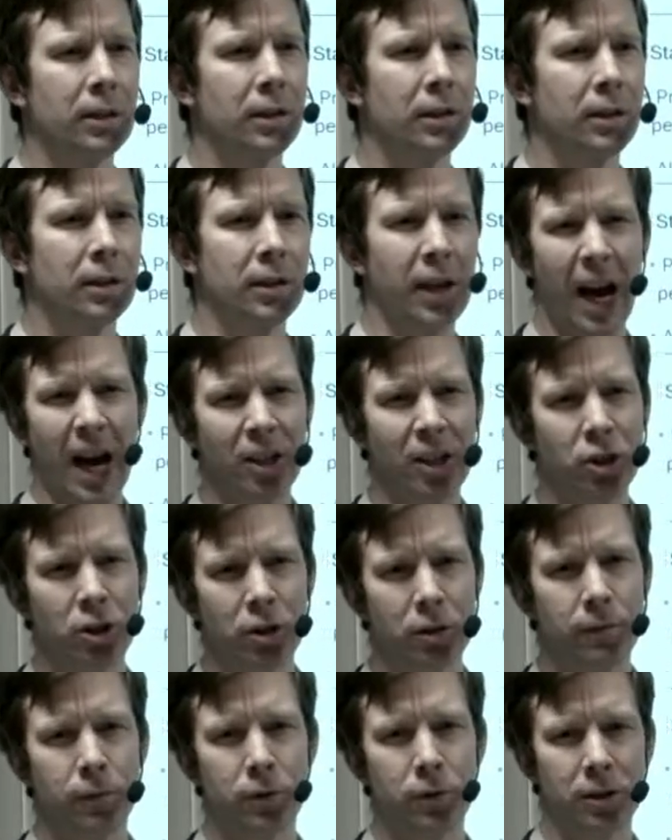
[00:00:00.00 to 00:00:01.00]
cached
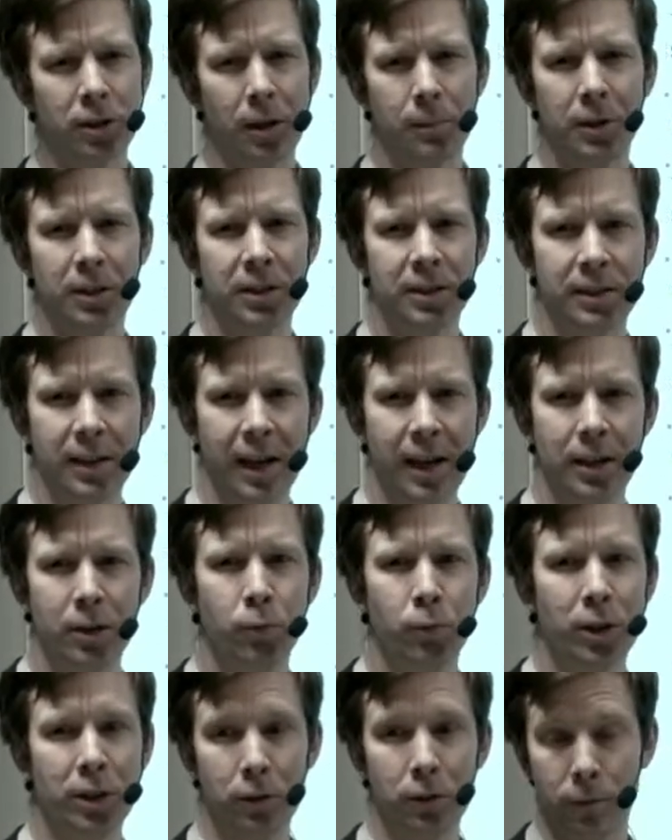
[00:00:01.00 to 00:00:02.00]
for some extent,
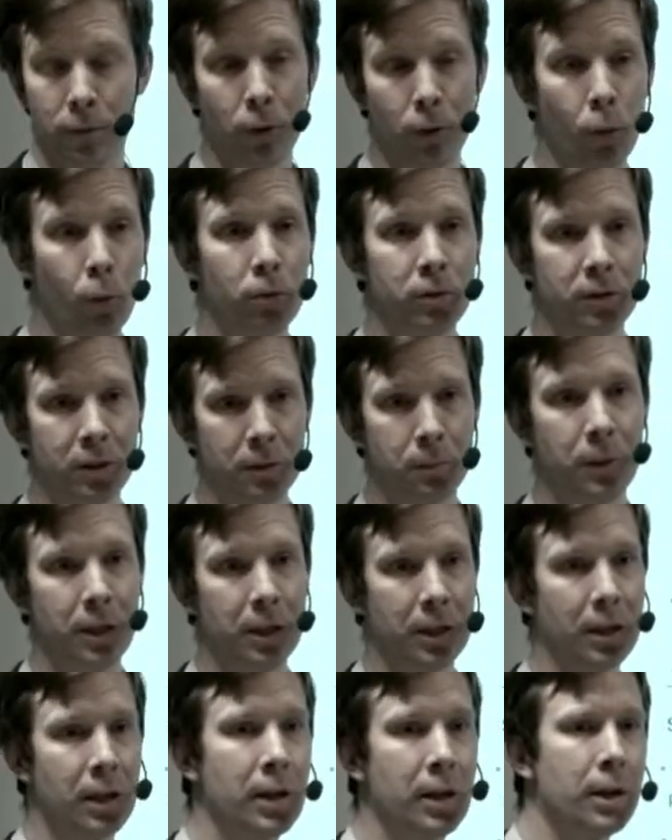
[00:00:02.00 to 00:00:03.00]
which of course has
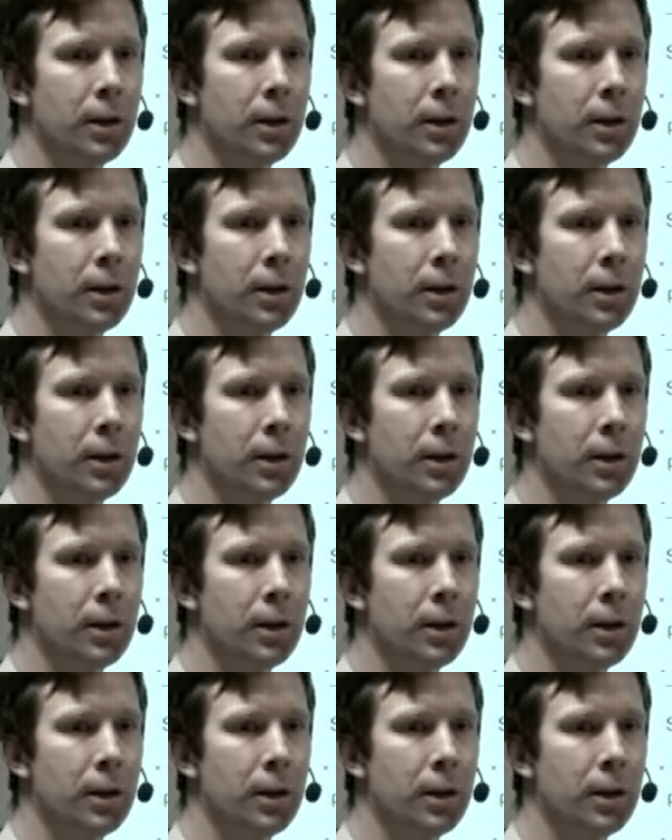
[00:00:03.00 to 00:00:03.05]
been